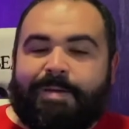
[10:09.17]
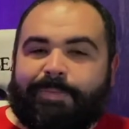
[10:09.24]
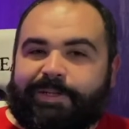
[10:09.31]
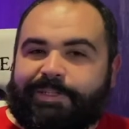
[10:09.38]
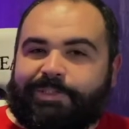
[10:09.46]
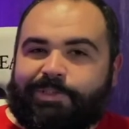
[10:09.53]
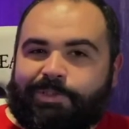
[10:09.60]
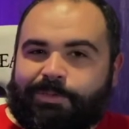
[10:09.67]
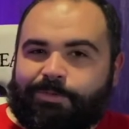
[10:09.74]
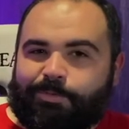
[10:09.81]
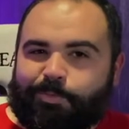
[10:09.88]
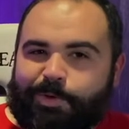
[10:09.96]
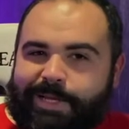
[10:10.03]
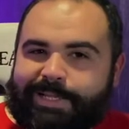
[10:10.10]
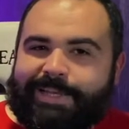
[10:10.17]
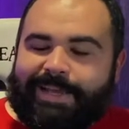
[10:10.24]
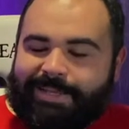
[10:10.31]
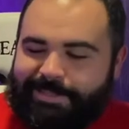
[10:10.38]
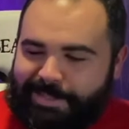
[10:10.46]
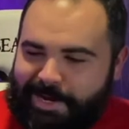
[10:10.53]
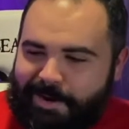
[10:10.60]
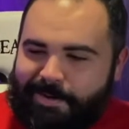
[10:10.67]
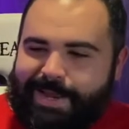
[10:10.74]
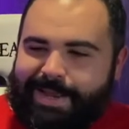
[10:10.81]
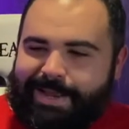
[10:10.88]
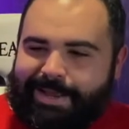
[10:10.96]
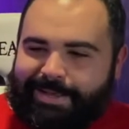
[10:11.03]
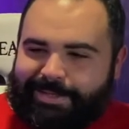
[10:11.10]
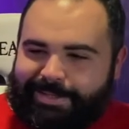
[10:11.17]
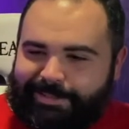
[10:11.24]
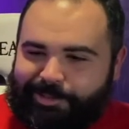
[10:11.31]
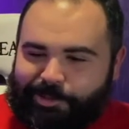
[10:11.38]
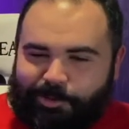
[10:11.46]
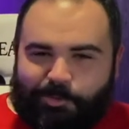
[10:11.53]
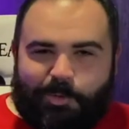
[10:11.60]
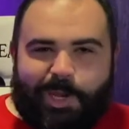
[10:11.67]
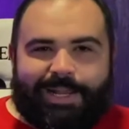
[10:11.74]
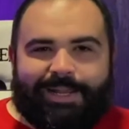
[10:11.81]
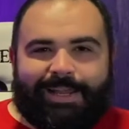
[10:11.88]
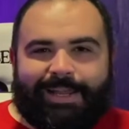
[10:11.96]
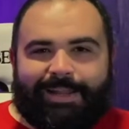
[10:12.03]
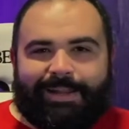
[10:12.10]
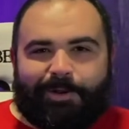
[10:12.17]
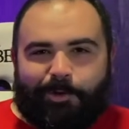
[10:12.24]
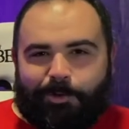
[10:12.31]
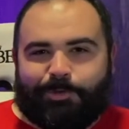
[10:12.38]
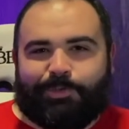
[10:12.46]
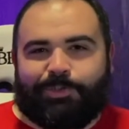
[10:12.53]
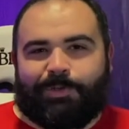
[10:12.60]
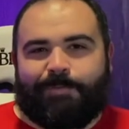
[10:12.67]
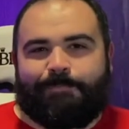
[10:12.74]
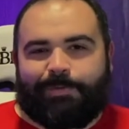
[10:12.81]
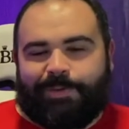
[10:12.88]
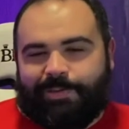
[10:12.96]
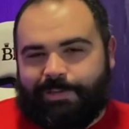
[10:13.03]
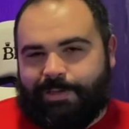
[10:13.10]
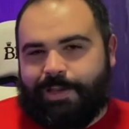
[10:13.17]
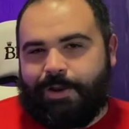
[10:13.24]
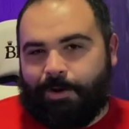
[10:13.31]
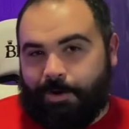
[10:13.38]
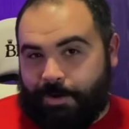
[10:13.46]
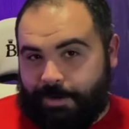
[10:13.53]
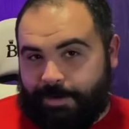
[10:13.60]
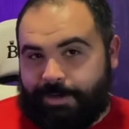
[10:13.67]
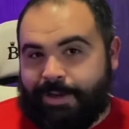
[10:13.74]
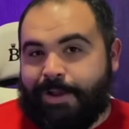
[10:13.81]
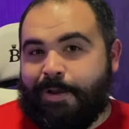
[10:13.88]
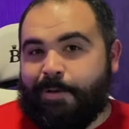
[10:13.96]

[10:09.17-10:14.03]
but it's really endearing and sweet and wholesome to see her